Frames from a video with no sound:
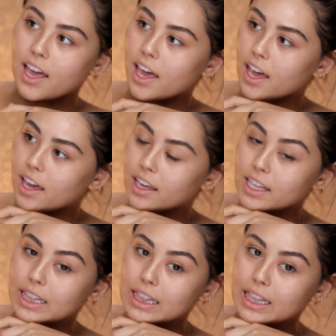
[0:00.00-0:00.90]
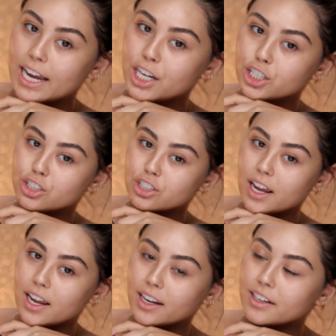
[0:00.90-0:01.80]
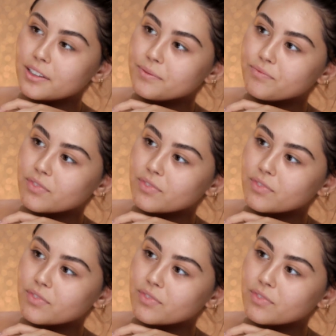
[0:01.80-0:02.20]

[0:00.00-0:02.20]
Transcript: a lighter shade,